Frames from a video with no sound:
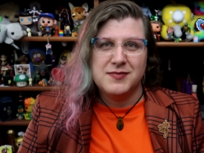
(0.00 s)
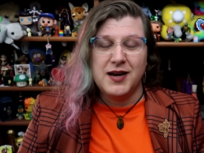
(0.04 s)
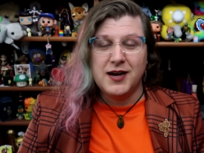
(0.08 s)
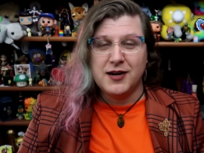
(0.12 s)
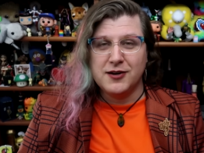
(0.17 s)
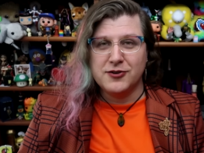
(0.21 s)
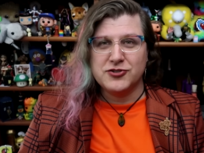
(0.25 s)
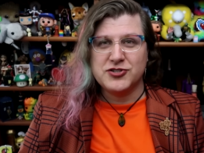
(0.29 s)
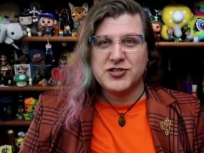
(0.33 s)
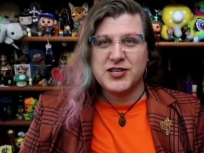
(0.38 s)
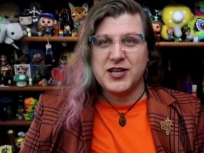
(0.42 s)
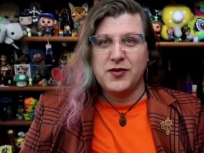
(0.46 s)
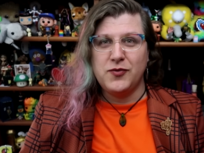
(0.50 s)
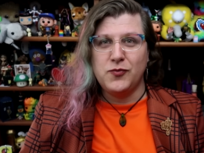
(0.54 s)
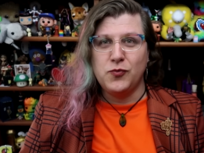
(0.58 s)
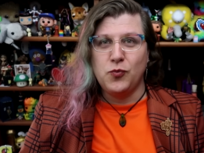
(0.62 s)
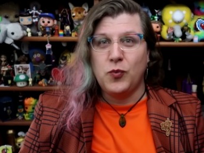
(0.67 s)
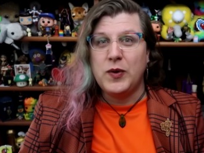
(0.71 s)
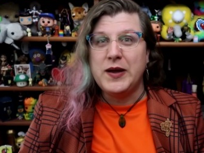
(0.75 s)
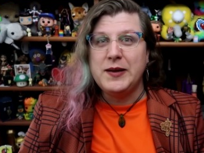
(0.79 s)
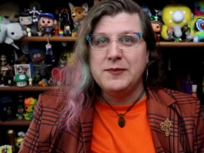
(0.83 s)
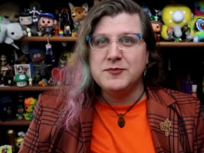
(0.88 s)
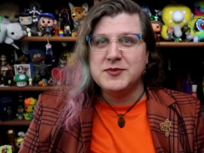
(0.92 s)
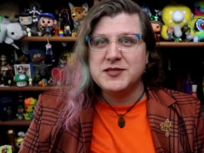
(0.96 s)
And I
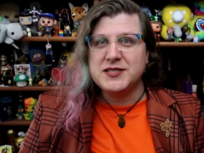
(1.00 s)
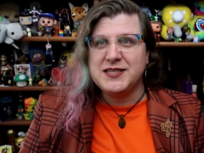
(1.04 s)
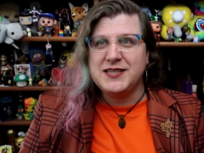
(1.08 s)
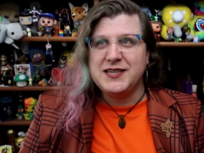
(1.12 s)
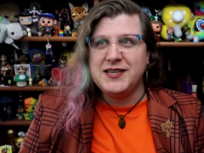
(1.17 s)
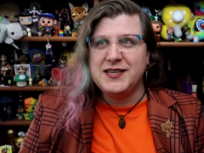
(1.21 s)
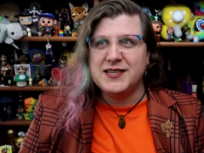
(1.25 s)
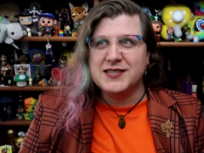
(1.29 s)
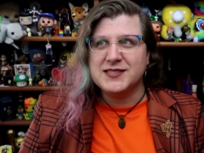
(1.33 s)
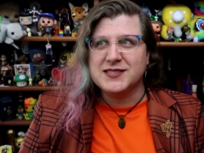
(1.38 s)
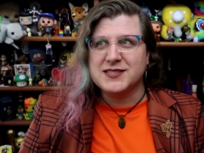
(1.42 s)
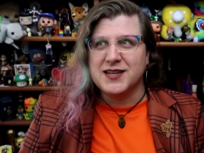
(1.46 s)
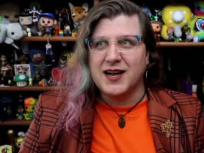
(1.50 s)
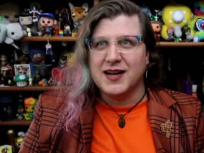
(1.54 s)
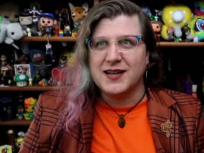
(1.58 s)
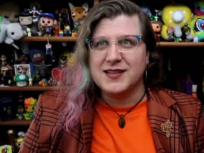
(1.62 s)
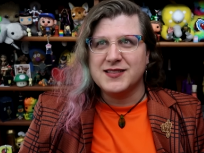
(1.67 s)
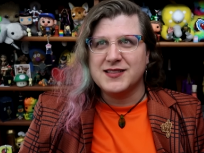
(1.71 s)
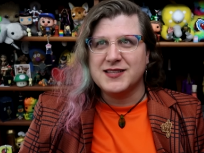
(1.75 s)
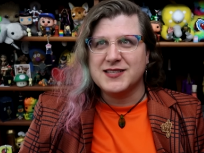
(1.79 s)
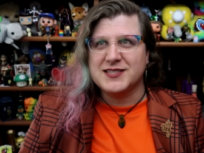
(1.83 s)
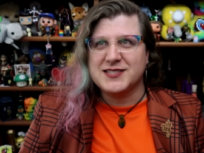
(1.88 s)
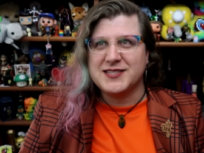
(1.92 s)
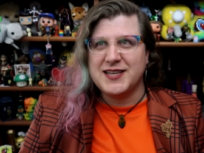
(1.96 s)
understand whimsy is
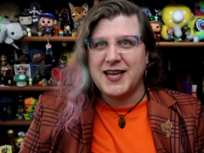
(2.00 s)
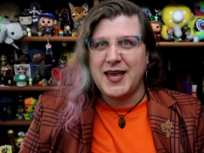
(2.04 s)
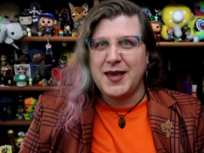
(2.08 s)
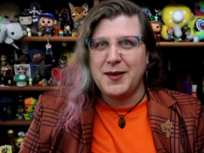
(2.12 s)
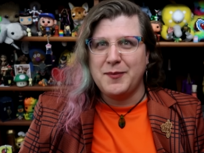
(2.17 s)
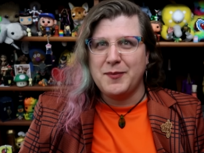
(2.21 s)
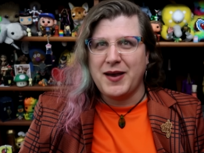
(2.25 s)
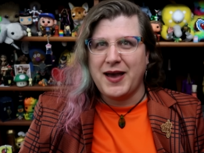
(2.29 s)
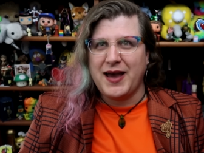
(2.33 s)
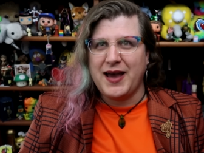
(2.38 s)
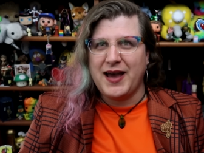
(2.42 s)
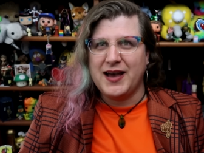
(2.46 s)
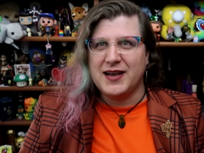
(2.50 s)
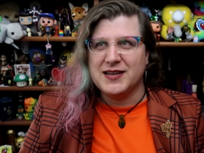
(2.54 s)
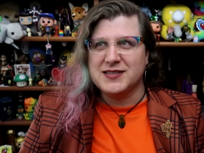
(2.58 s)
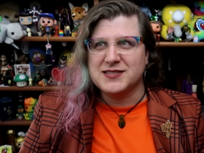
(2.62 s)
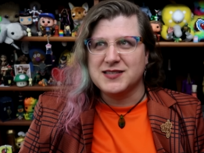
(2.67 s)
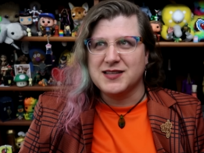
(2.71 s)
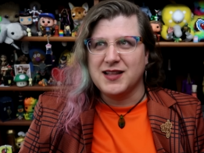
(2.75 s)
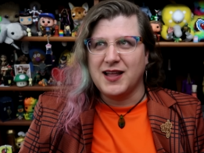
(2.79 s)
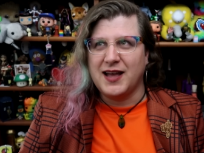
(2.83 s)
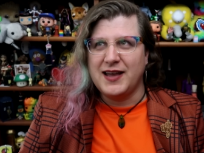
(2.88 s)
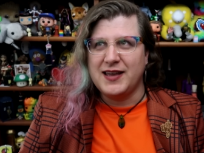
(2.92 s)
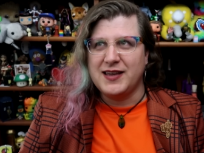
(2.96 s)
not the same
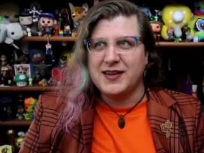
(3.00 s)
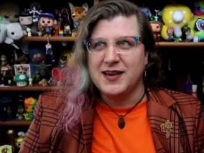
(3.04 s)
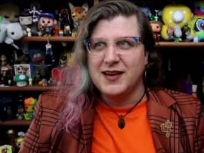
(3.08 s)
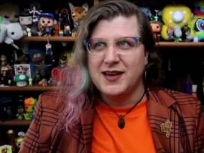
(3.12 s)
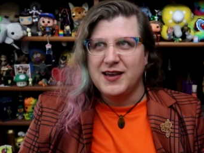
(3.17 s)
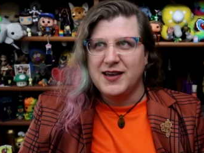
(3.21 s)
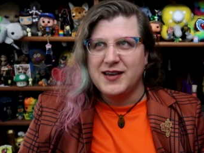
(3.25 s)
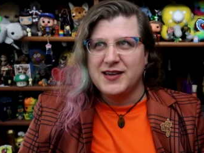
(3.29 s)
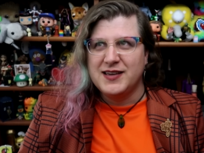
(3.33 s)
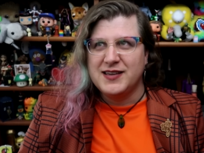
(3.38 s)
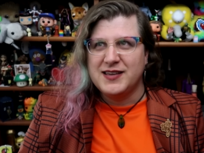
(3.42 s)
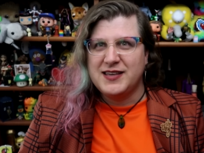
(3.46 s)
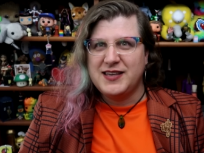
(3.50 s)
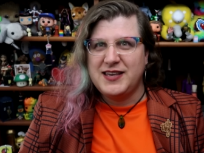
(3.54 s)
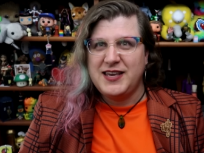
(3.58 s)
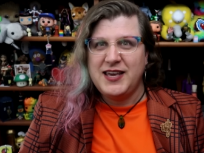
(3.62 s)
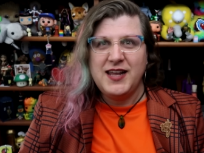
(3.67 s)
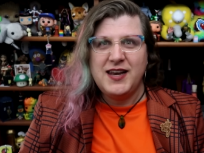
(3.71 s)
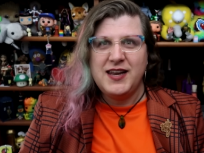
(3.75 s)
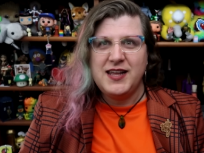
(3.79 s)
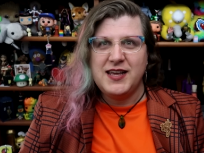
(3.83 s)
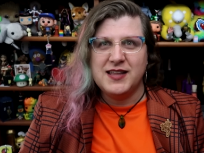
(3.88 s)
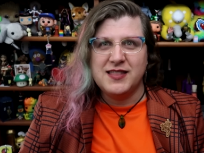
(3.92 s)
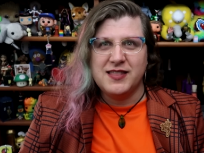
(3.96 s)
as, like,
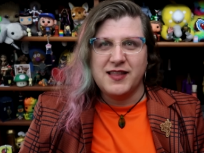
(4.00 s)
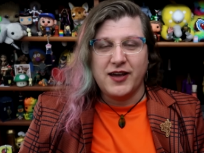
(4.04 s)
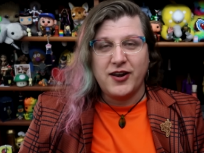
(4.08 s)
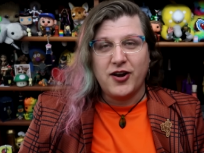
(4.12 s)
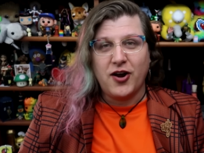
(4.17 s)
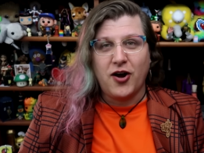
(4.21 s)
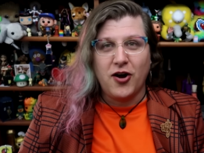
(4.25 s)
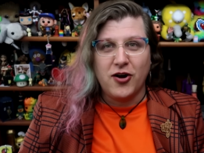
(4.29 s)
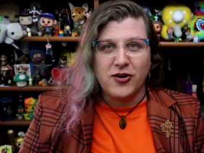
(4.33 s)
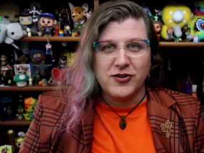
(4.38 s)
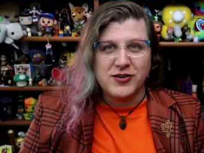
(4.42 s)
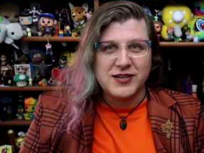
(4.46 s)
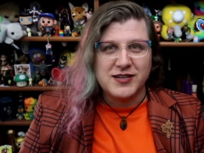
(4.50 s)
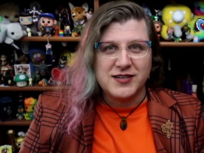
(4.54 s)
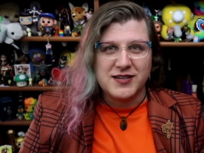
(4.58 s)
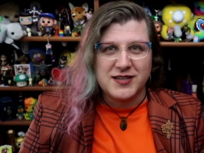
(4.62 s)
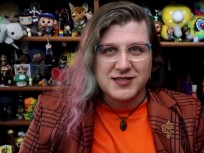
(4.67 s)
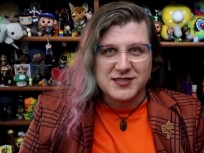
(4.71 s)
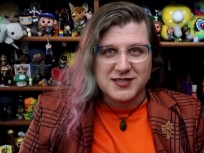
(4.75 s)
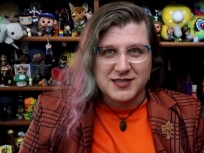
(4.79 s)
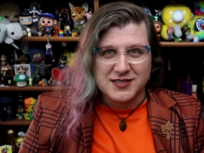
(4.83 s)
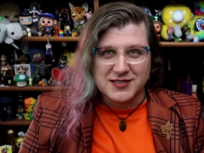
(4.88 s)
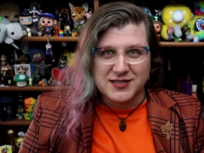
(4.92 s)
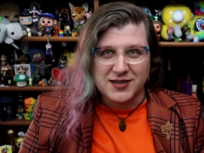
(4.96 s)
kiddie and lighthearted
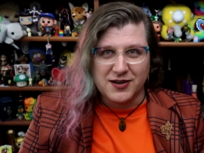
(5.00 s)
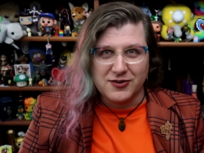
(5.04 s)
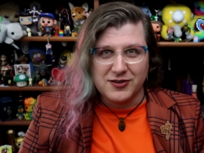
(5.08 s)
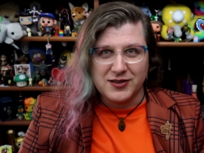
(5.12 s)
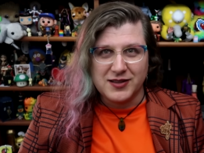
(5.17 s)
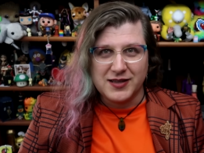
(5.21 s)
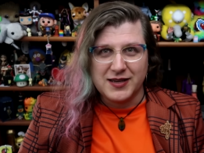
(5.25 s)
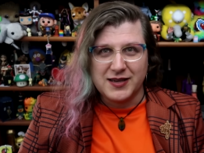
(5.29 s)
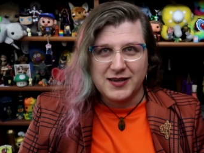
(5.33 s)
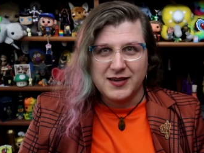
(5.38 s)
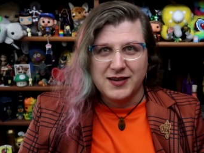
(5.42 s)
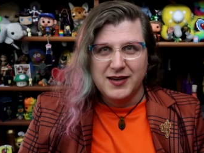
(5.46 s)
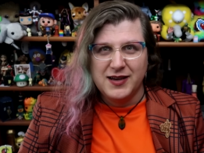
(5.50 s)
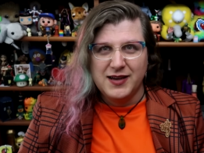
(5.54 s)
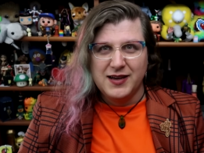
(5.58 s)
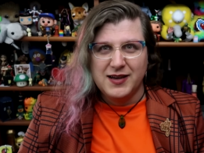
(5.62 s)
necessarily.